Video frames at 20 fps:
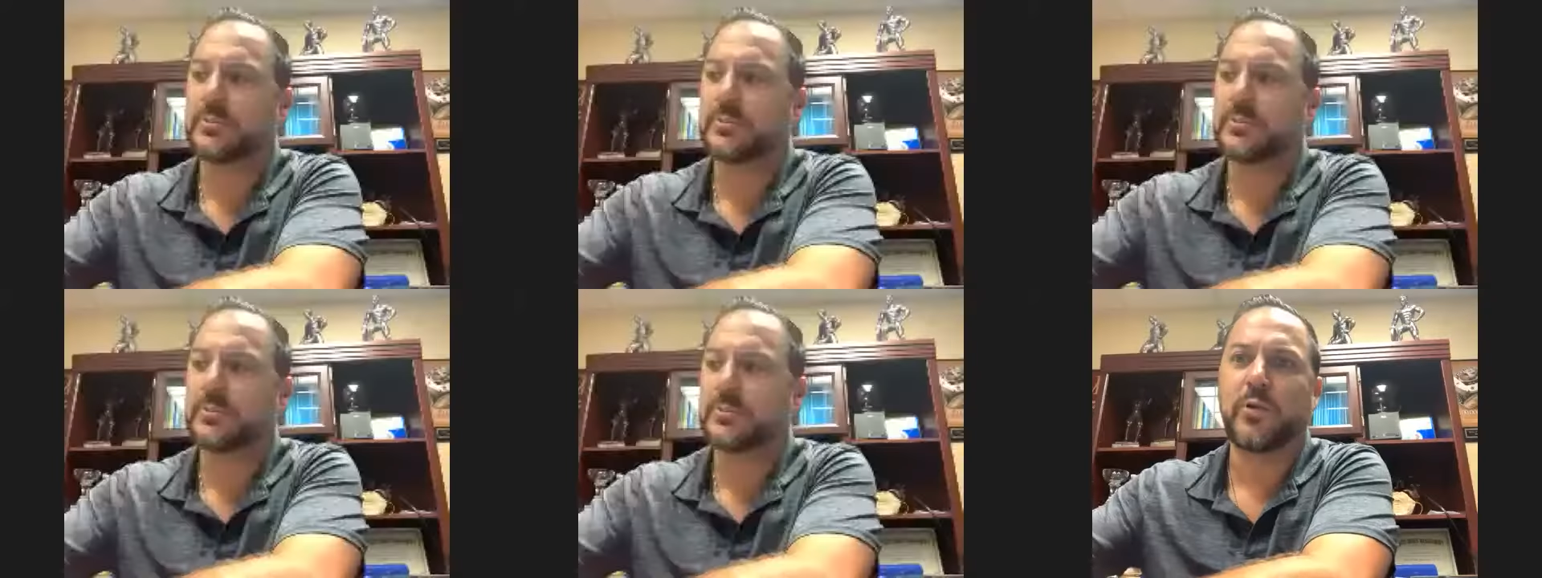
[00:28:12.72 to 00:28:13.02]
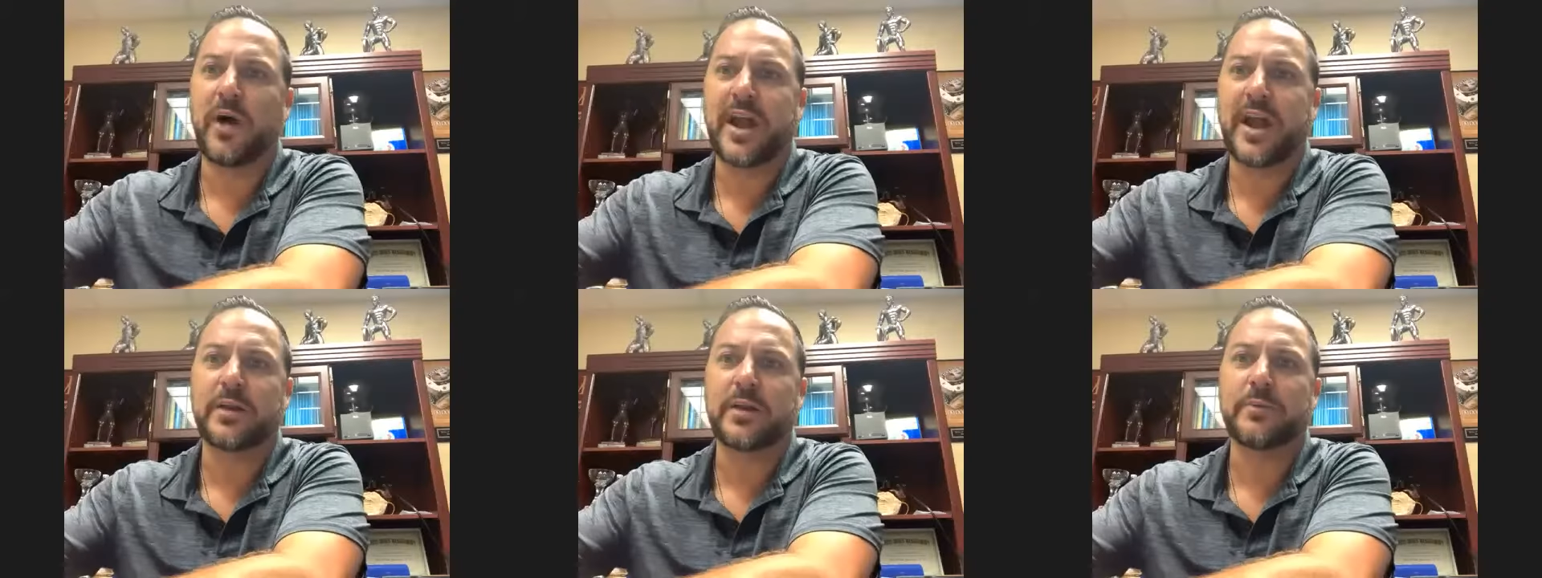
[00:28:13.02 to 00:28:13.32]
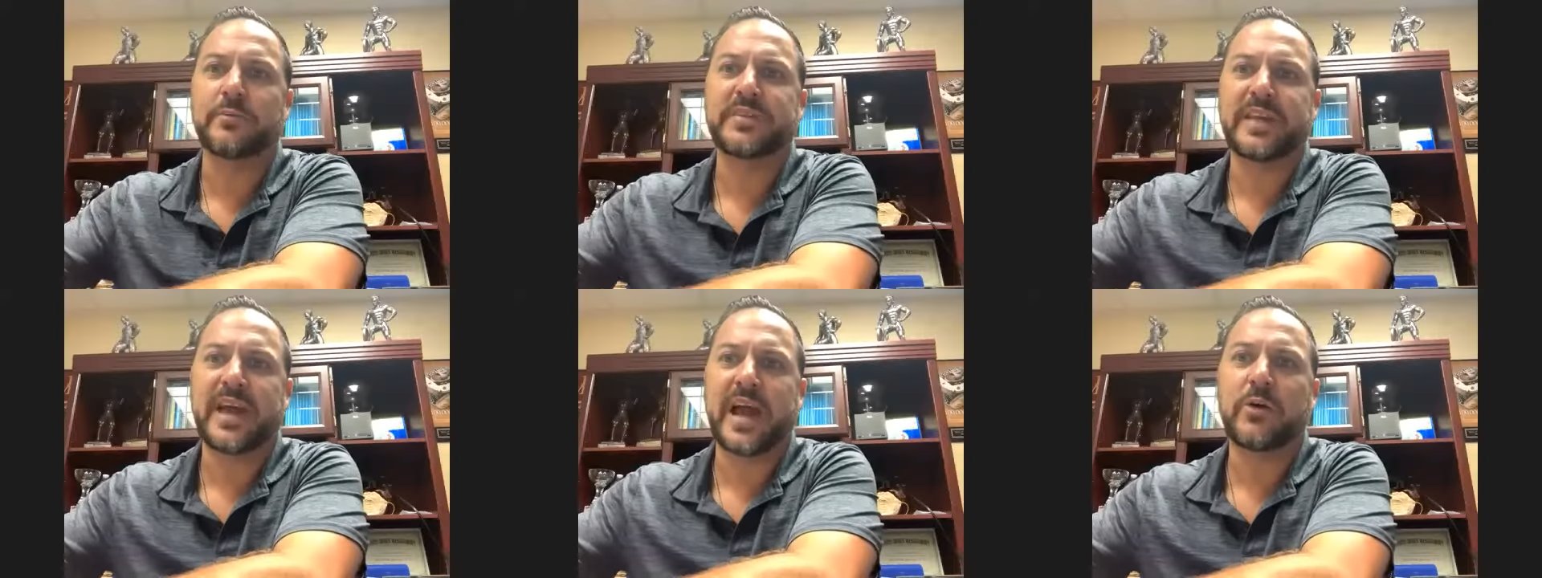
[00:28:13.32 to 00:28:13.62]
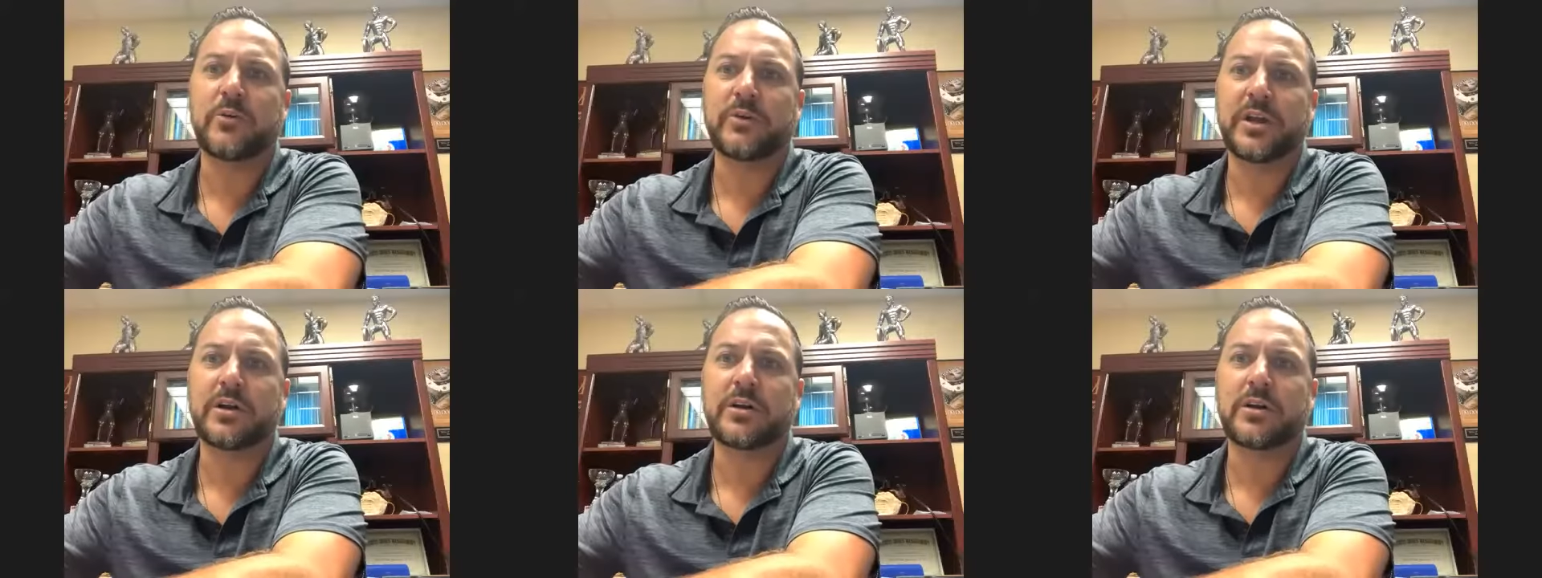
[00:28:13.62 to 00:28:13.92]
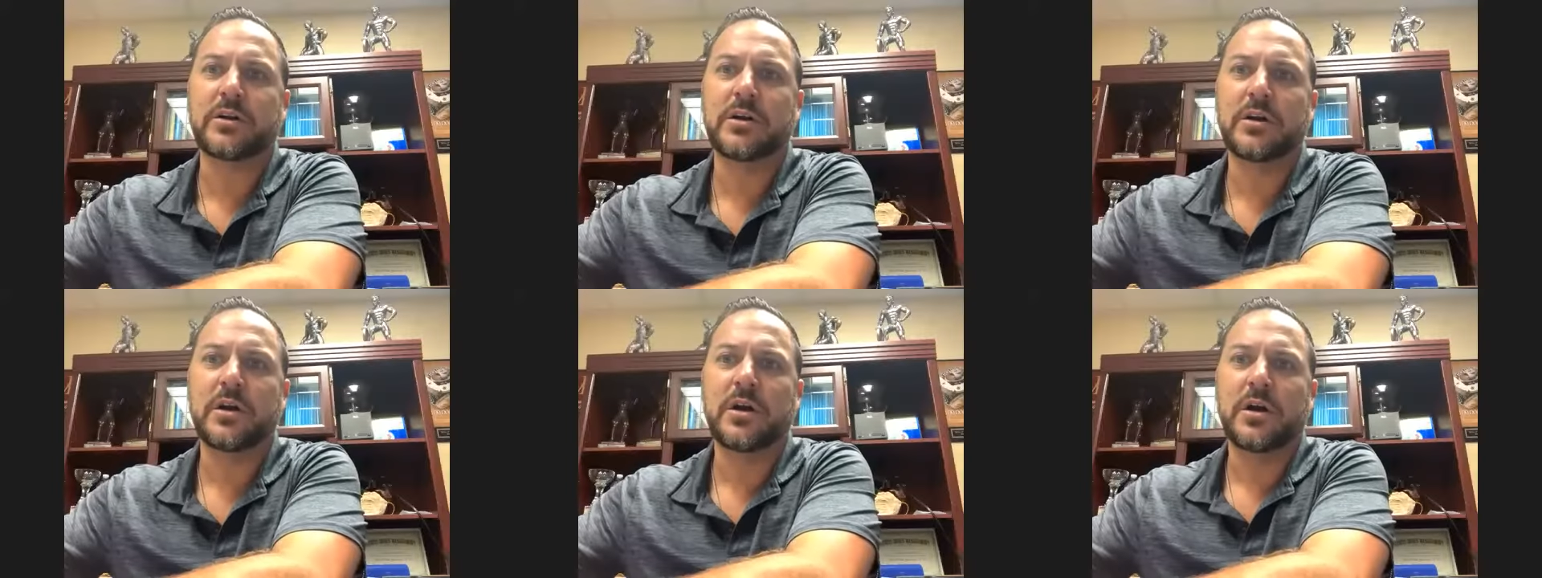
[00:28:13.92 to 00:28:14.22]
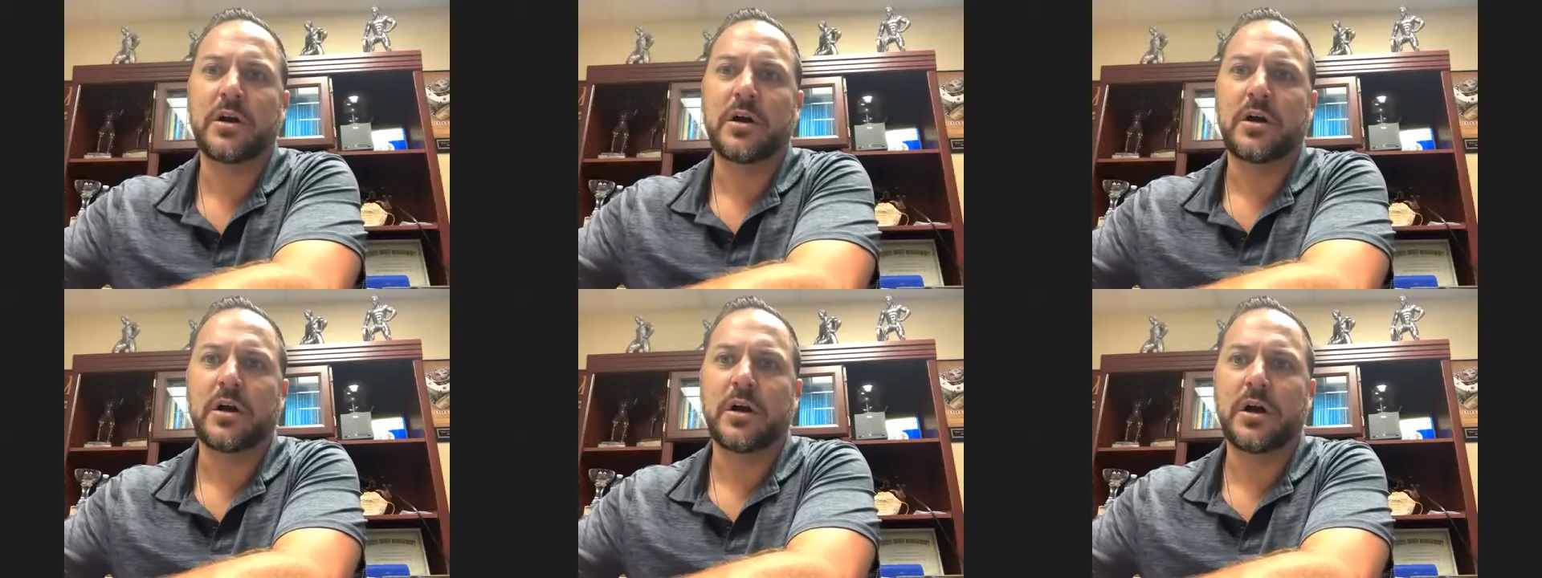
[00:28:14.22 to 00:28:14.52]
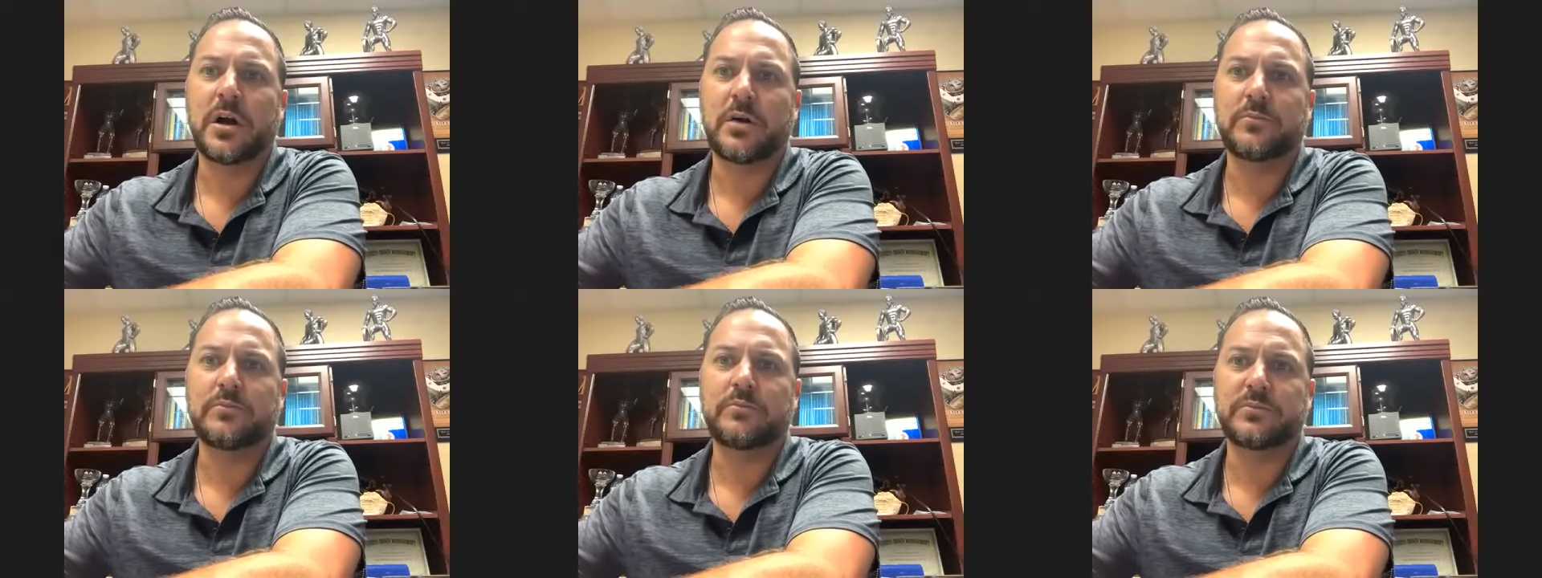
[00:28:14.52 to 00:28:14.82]
to write them down here,
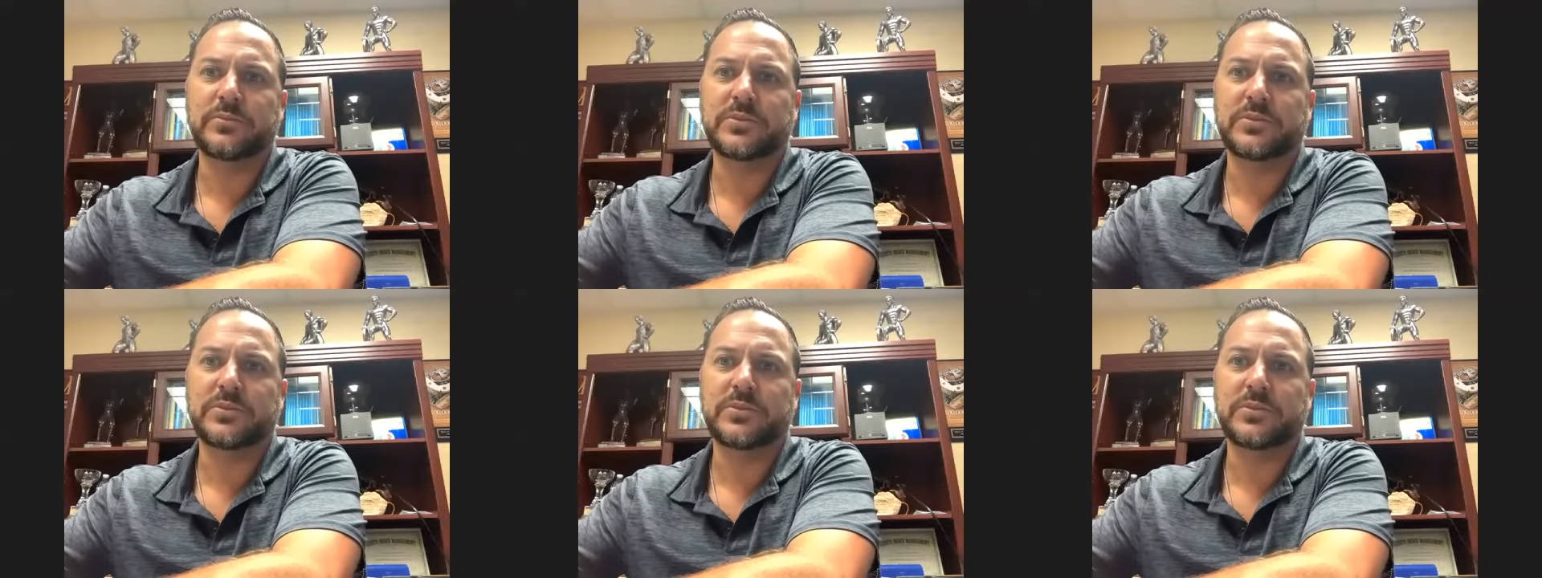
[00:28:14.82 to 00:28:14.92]
um,